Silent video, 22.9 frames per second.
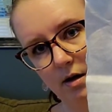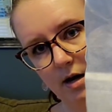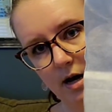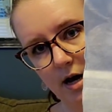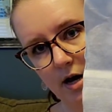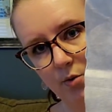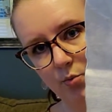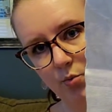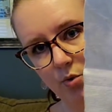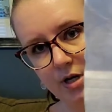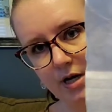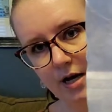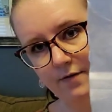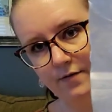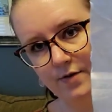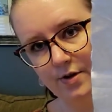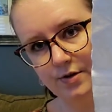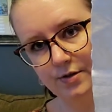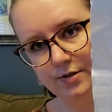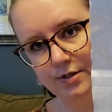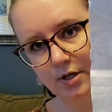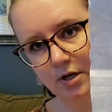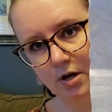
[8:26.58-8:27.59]
I would have
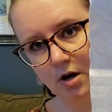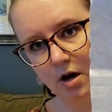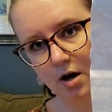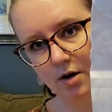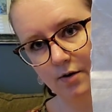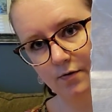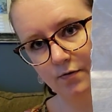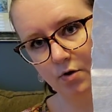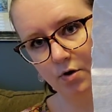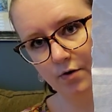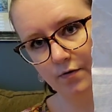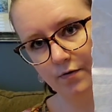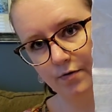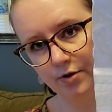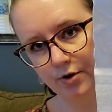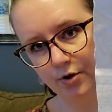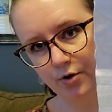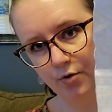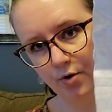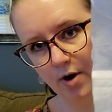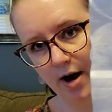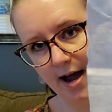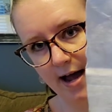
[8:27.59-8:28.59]
used the called for for the
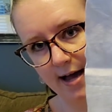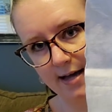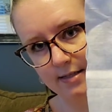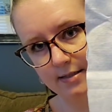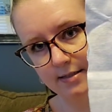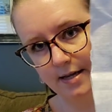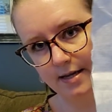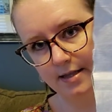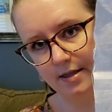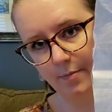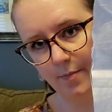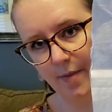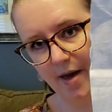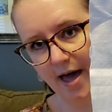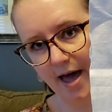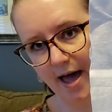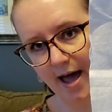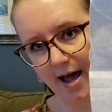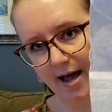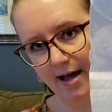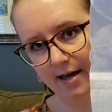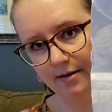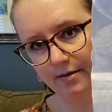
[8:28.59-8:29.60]
grass and the
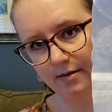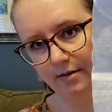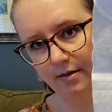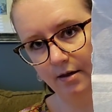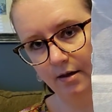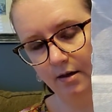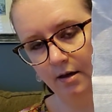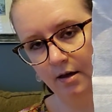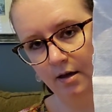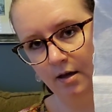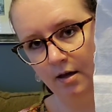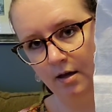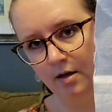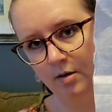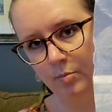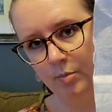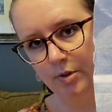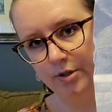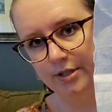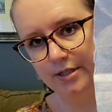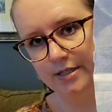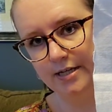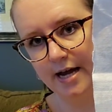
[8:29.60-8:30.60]
path,
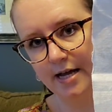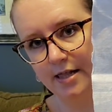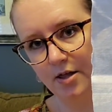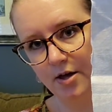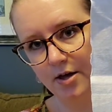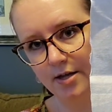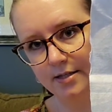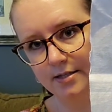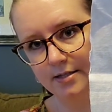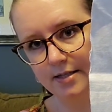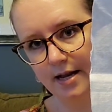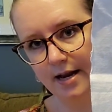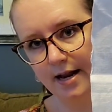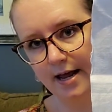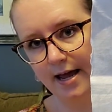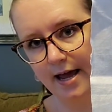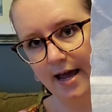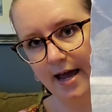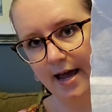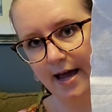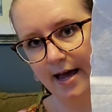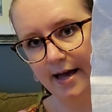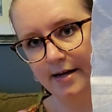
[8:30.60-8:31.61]
but the dye lots that I
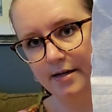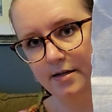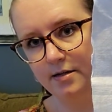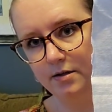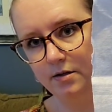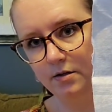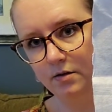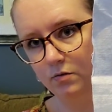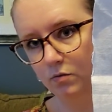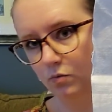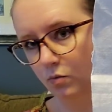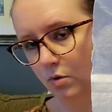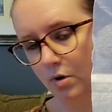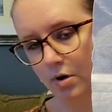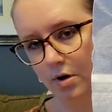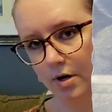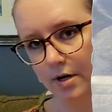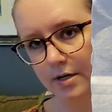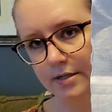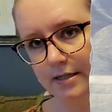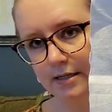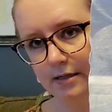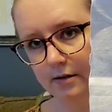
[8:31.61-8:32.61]
had
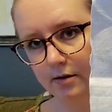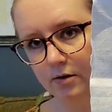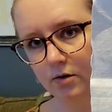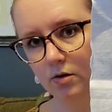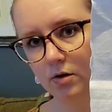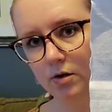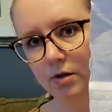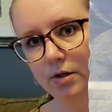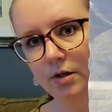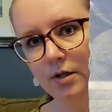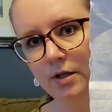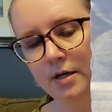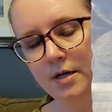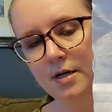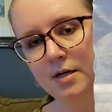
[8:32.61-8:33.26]
were identical.